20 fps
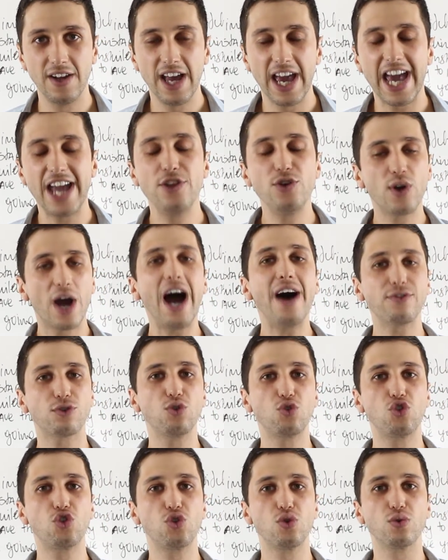And you have to
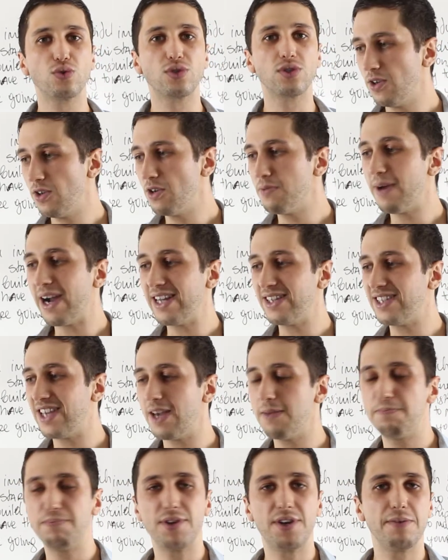choose. You might say,
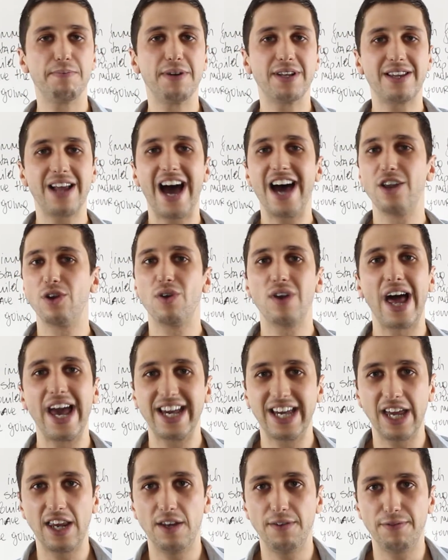Peter, but I don't
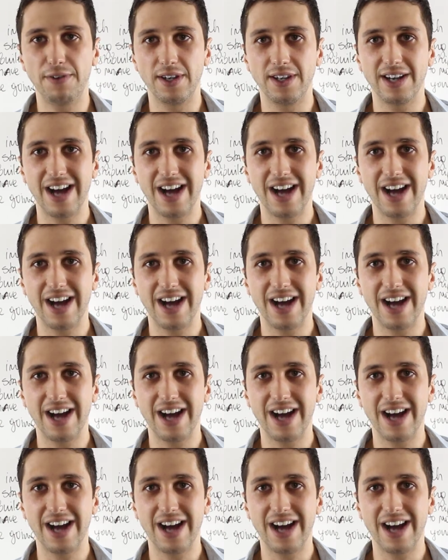like anything.